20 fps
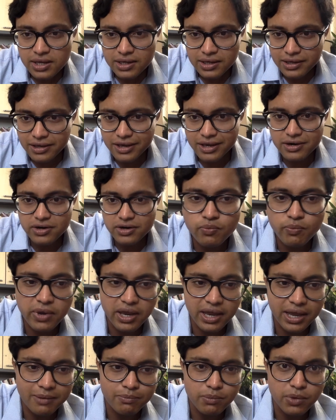Here may
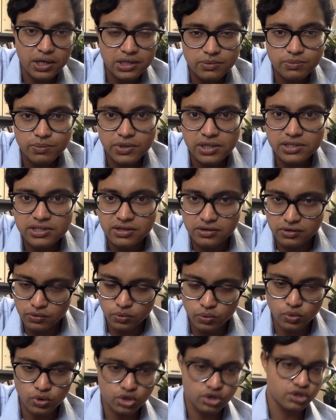have multiple general
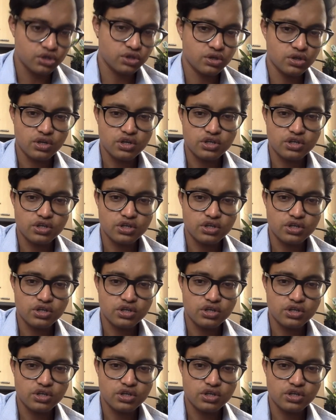words.